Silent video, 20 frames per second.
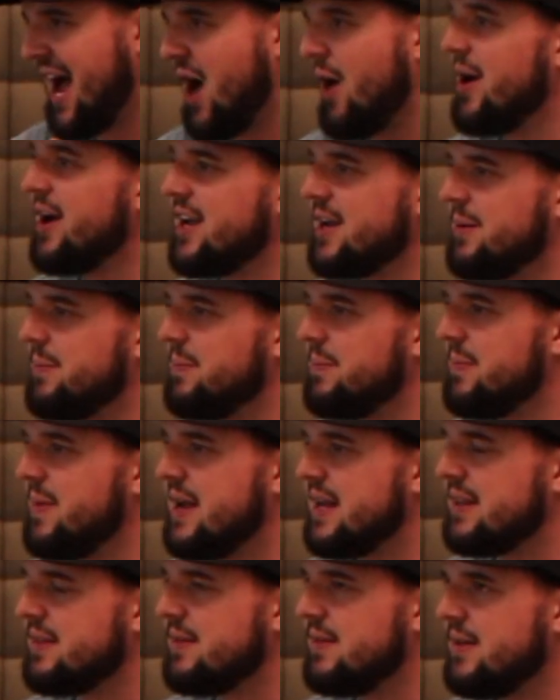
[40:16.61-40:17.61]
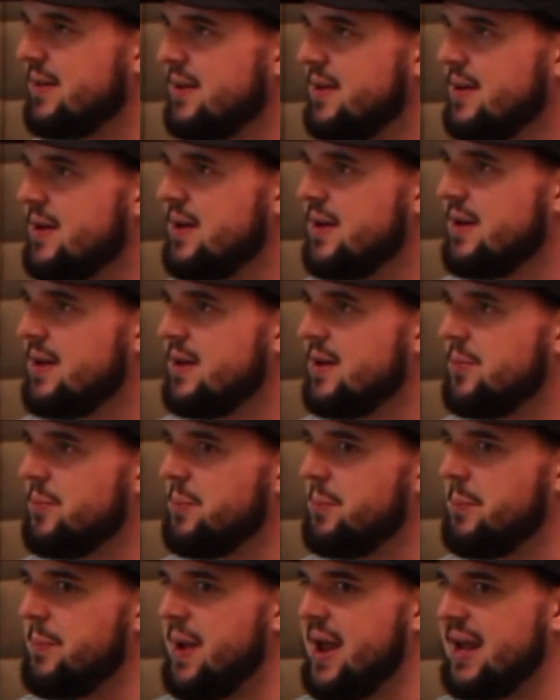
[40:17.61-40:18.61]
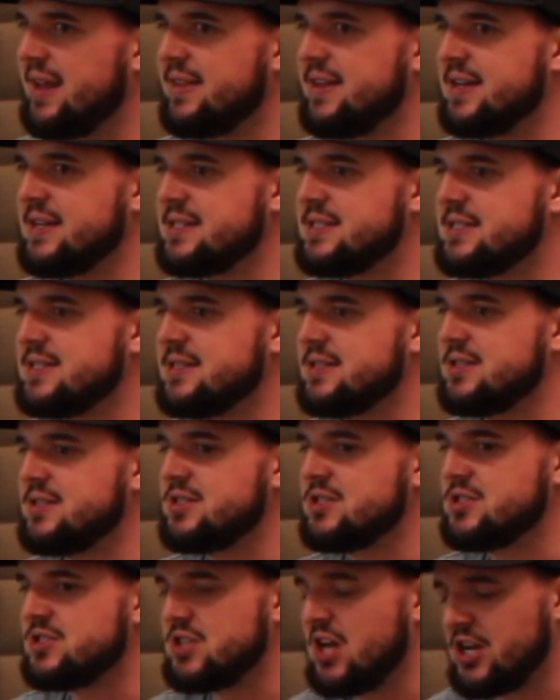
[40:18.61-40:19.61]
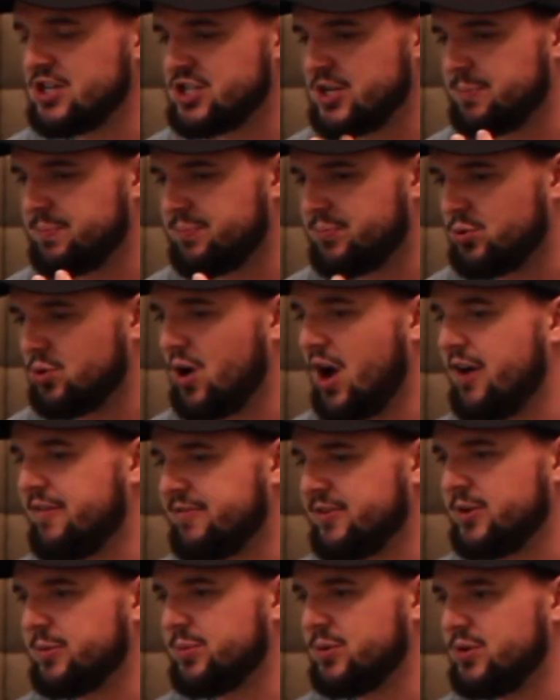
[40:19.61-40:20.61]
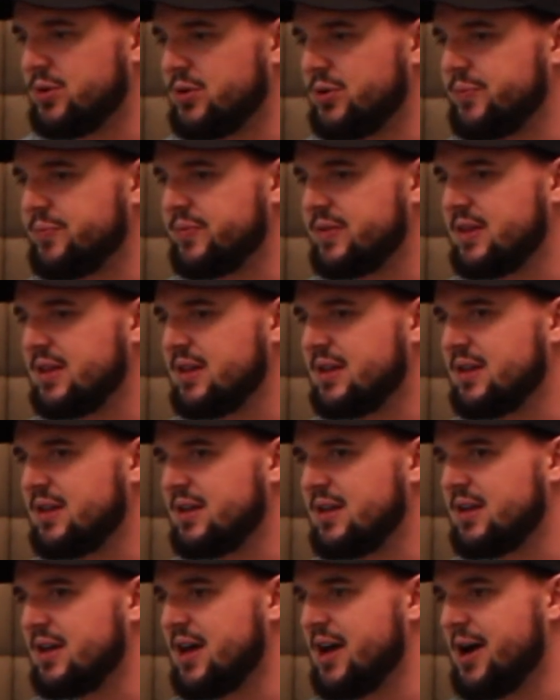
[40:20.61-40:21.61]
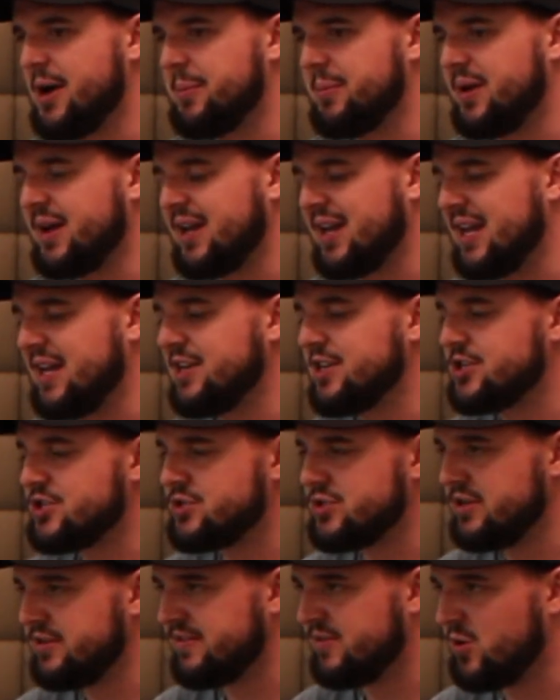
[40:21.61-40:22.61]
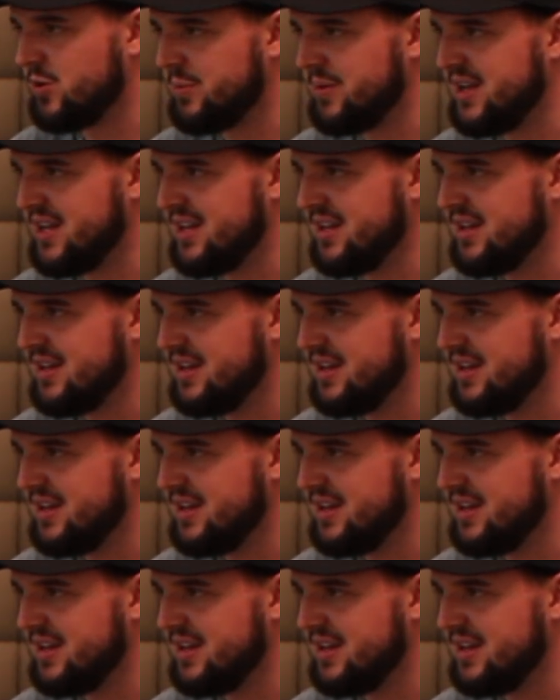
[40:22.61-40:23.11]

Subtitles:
how I can make this such a profitable like industry for me,